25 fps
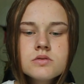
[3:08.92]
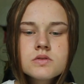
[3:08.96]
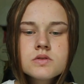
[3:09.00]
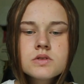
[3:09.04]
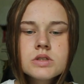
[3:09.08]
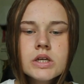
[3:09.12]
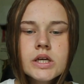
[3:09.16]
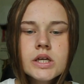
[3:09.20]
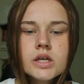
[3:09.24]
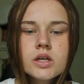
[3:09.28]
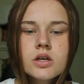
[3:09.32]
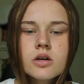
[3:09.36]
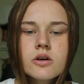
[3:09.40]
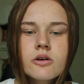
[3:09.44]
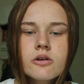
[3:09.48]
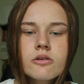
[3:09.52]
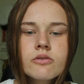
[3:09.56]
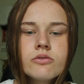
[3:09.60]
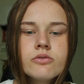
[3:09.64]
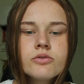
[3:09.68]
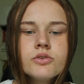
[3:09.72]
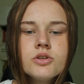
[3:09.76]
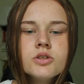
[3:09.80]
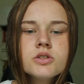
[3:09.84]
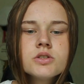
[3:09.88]
Take off
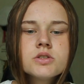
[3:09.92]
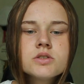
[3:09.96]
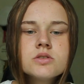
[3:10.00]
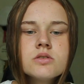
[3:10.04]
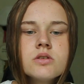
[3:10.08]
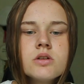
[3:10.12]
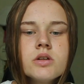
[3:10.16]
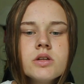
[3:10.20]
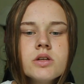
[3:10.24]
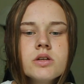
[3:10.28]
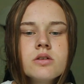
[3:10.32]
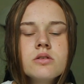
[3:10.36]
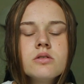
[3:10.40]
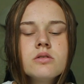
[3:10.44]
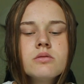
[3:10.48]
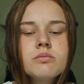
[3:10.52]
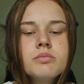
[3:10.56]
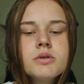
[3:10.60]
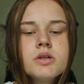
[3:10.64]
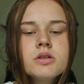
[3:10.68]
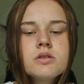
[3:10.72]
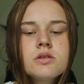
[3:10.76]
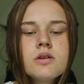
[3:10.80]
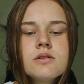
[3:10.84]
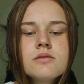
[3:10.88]
just a little
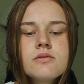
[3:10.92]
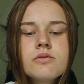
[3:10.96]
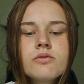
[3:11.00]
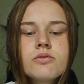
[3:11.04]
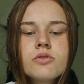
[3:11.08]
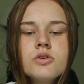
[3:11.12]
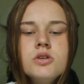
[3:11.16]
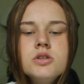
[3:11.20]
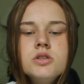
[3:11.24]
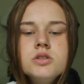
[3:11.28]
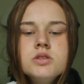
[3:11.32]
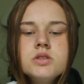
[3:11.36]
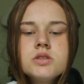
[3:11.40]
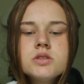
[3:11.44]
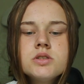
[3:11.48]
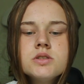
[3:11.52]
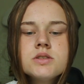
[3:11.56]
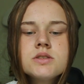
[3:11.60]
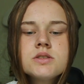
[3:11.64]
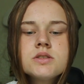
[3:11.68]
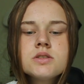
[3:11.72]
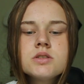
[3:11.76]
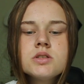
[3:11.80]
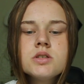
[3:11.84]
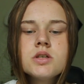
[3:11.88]
bit at first and
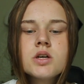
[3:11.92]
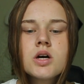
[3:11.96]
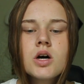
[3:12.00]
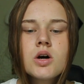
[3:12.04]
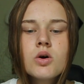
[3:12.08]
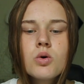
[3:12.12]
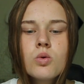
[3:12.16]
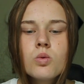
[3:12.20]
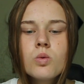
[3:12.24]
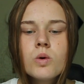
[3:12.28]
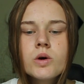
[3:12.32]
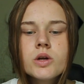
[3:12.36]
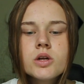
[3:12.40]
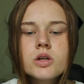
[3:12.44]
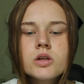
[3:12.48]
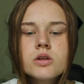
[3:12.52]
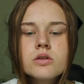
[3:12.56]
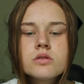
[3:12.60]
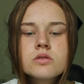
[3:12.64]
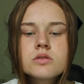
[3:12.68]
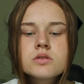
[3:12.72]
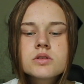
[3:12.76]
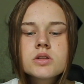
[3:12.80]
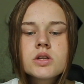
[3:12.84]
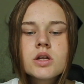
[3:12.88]
see what it
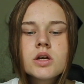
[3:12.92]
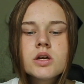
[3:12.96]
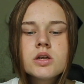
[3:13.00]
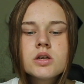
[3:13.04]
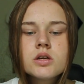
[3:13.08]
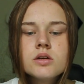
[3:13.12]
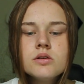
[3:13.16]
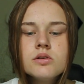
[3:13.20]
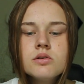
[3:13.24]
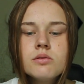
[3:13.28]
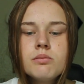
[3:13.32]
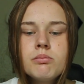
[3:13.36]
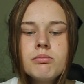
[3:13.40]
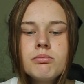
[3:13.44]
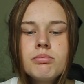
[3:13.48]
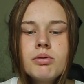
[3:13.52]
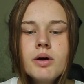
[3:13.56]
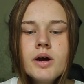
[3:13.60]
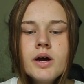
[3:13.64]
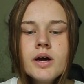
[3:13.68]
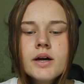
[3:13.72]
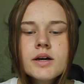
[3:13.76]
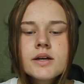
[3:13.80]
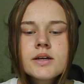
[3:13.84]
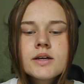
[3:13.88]
looks like in the
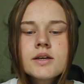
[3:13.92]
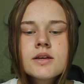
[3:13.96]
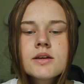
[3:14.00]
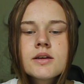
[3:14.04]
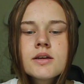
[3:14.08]
back.